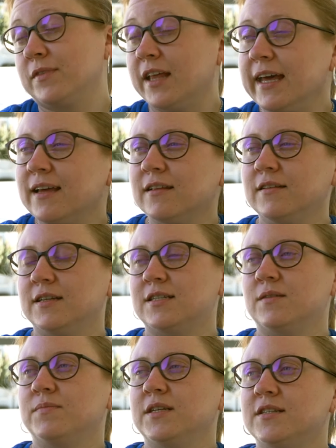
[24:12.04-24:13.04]
likely
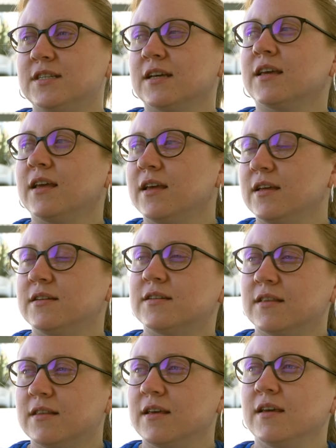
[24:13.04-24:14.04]
to be digging
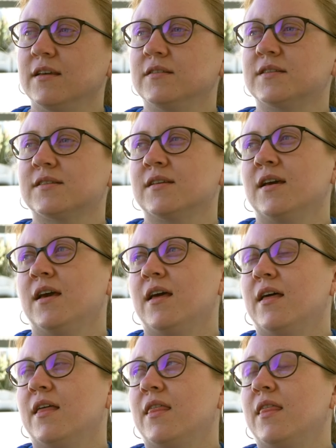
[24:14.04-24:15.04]
into things
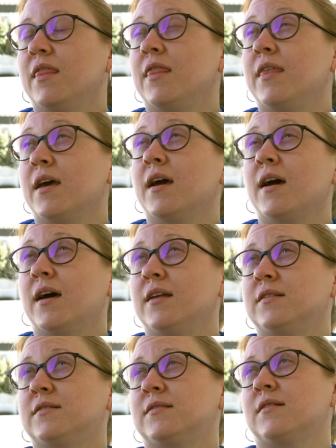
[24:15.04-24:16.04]

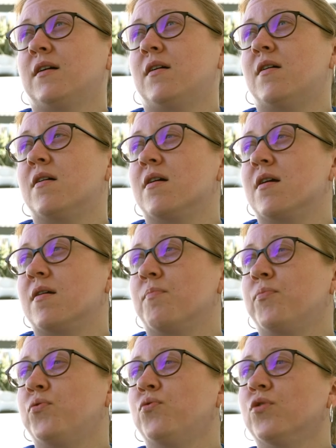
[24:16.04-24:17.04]
that are
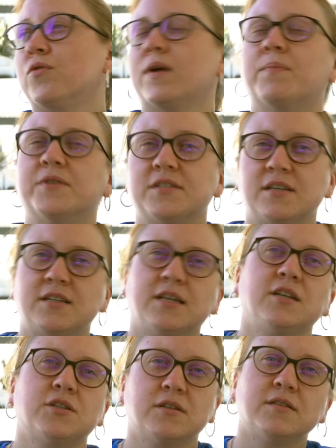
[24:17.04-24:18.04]
poor
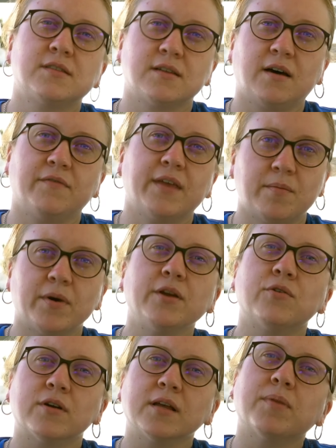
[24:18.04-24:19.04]
representations of that
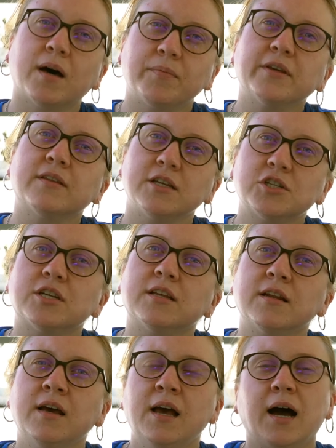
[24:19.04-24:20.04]
minority
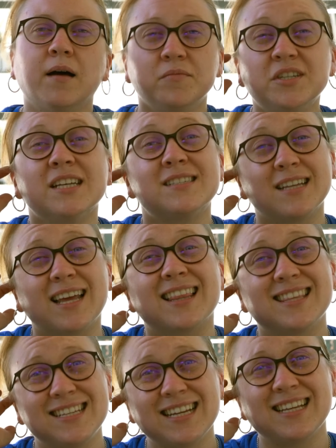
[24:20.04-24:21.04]
population, just to
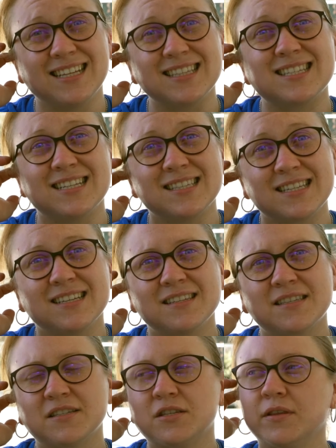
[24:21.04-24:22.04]
get the data
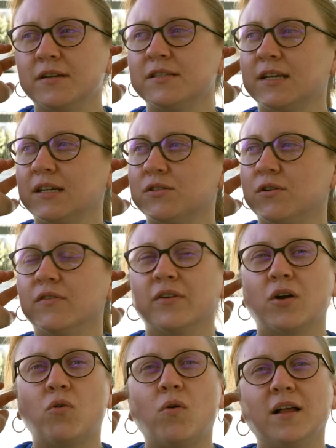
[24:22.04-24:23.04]
instances. So there's sort of a
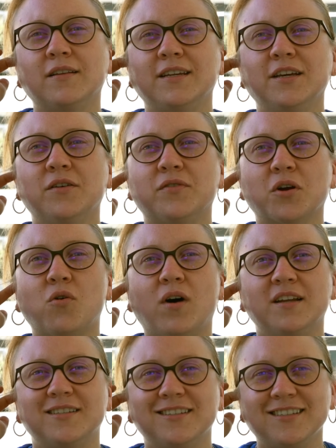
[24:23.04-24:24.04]
quality over
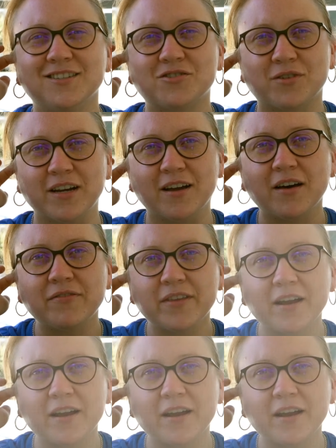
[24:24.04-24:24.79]
quantity trade-off